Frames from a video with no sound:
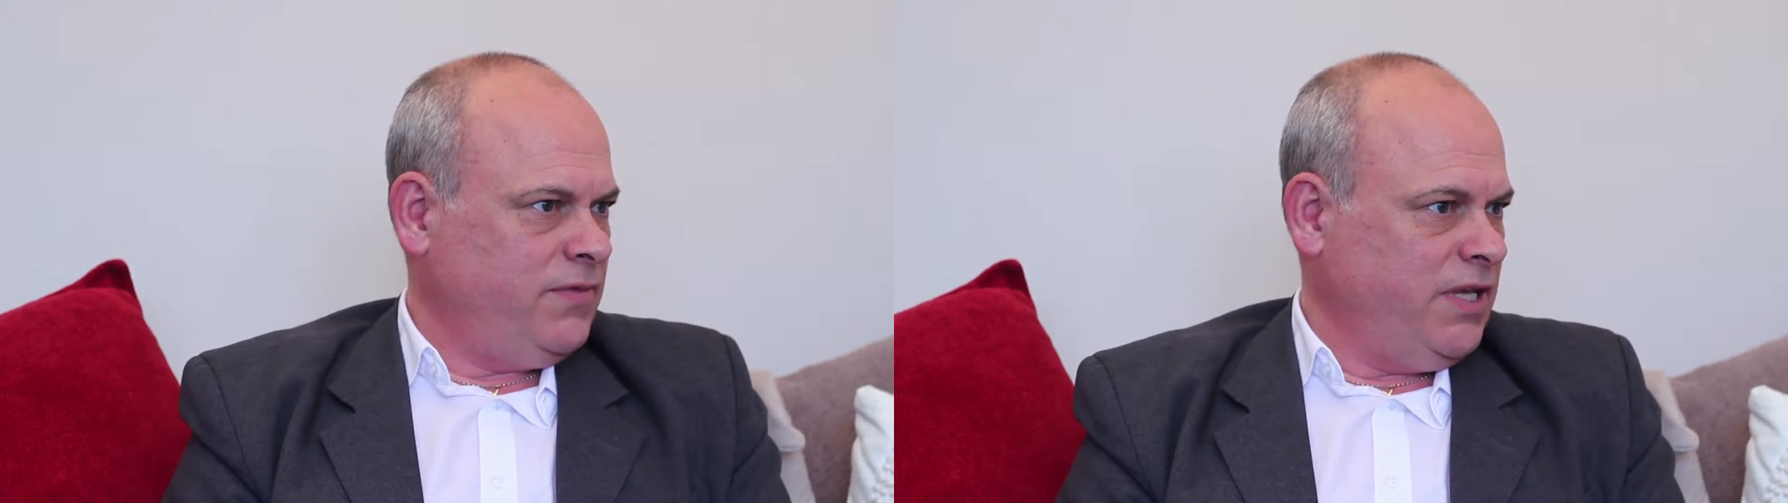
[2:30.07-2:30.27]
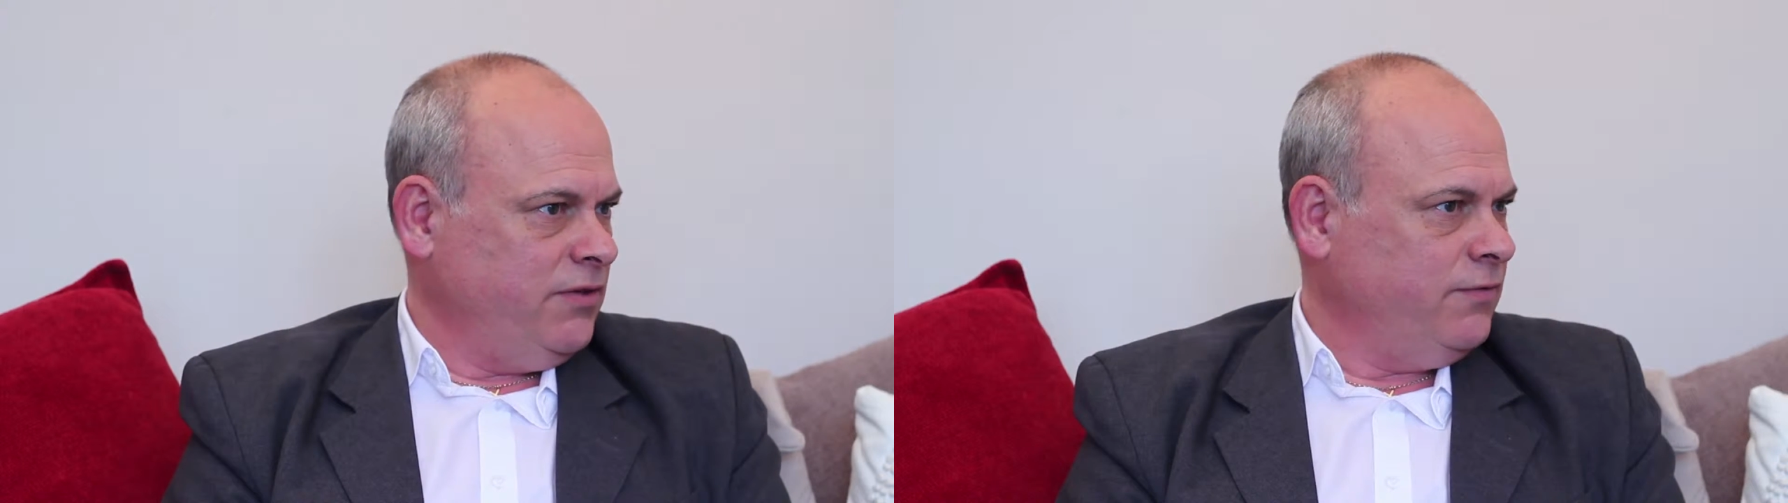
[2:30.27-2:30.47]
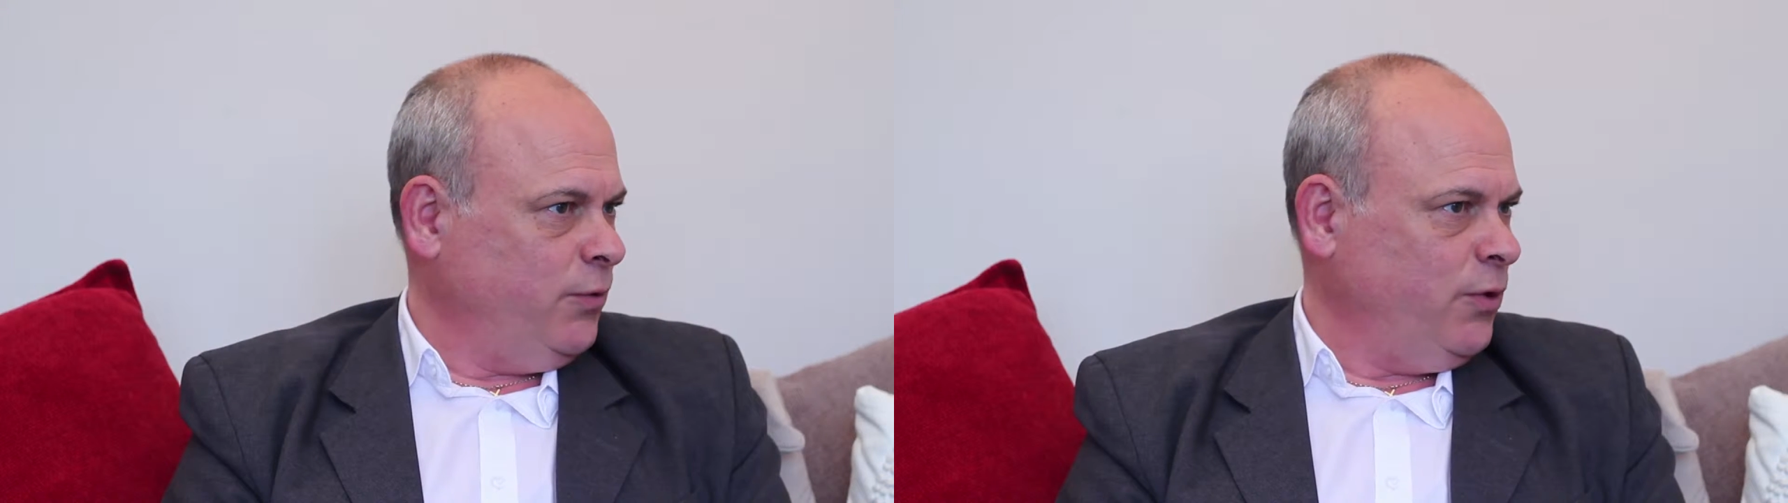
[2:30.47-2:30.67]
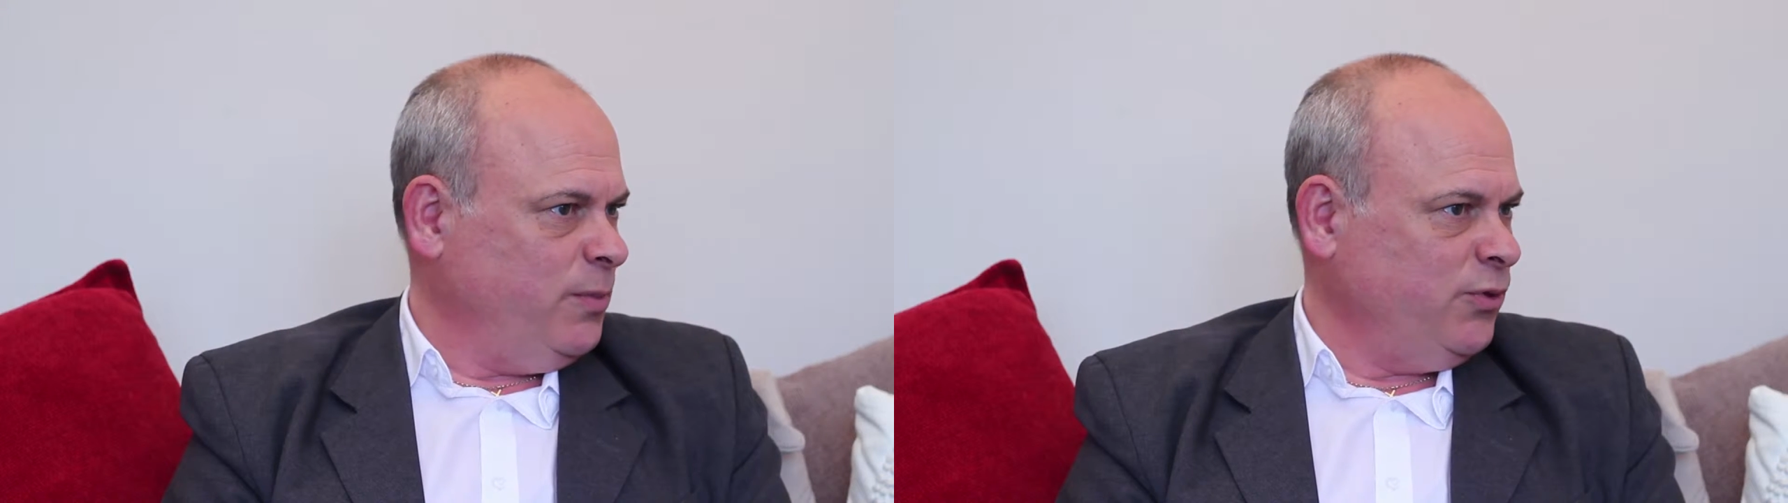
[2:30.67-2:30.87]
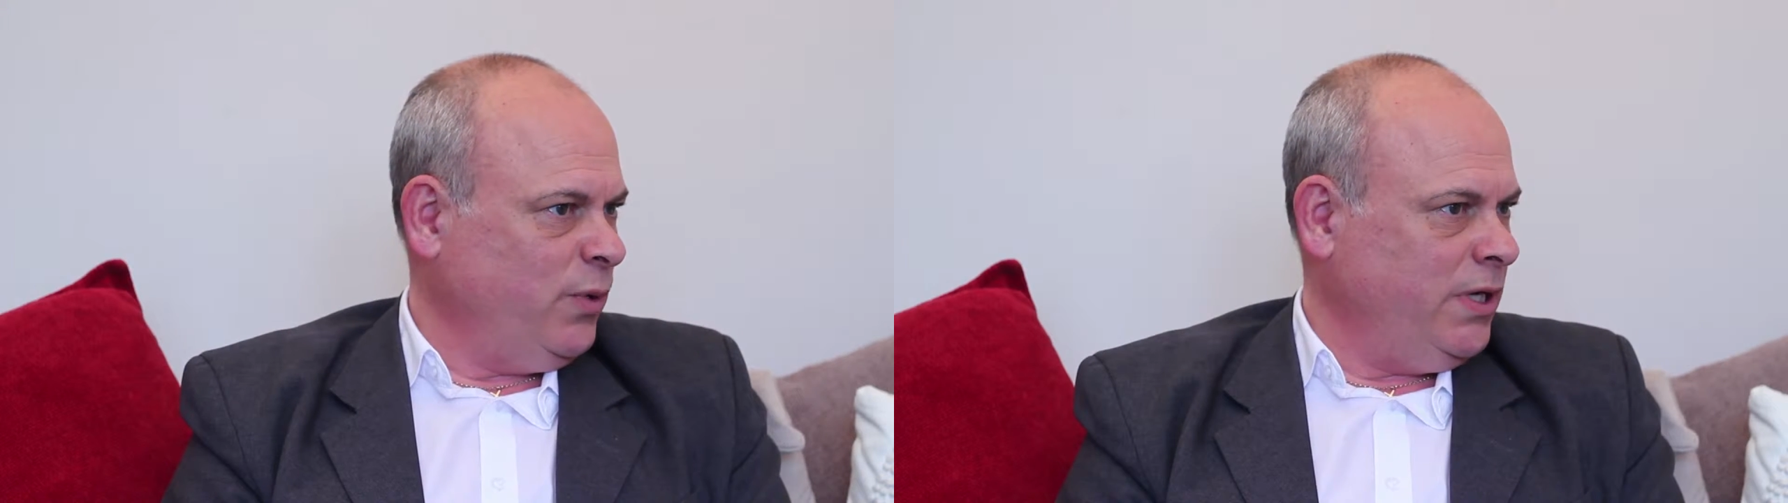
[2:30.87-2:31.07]
things for
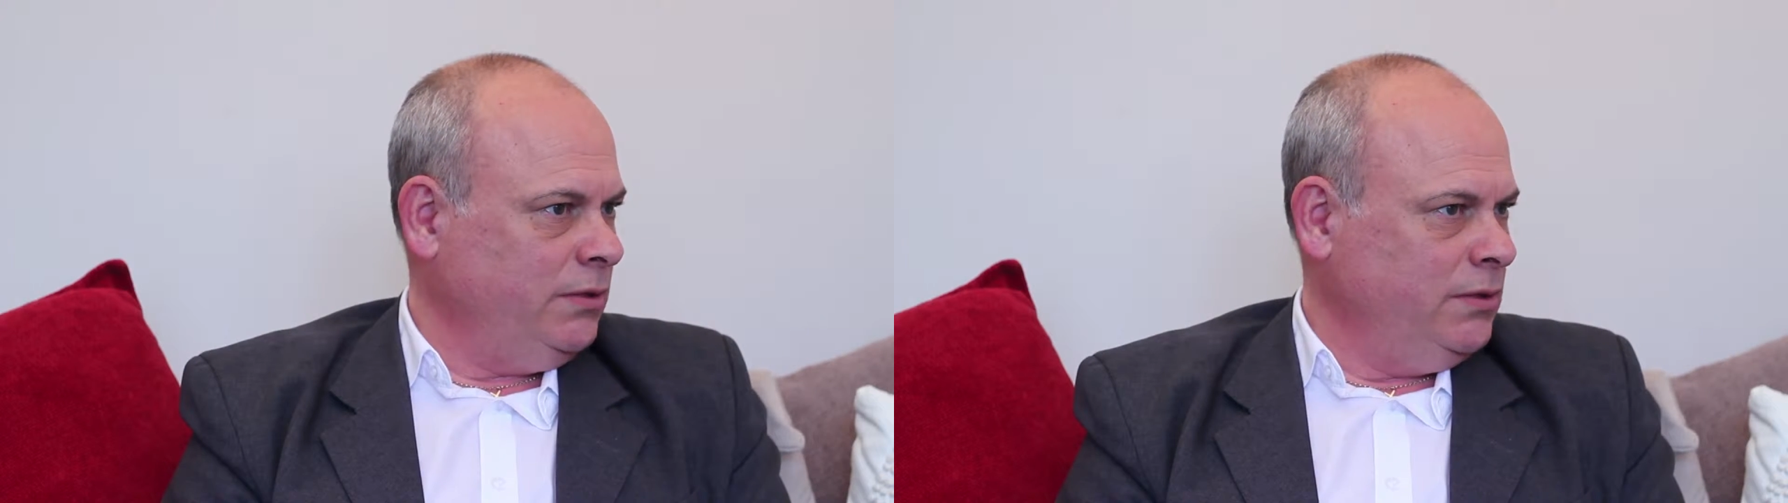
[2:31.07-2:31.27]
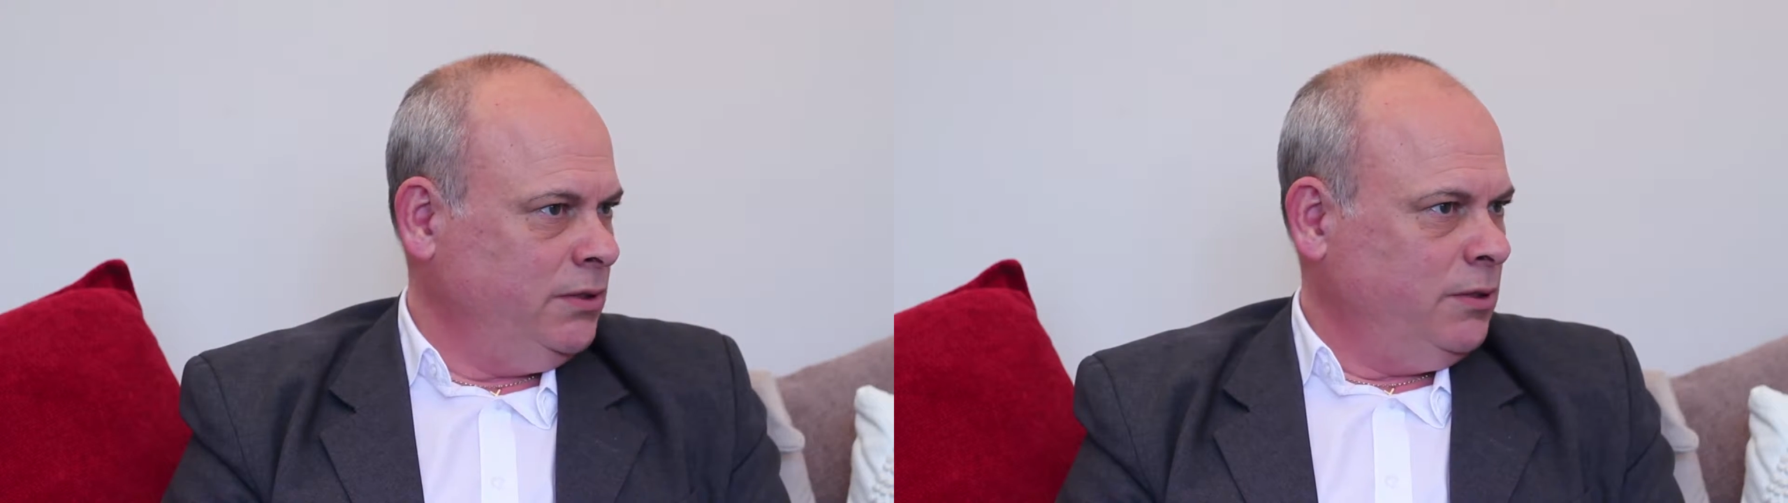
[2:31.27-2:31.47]
them as well.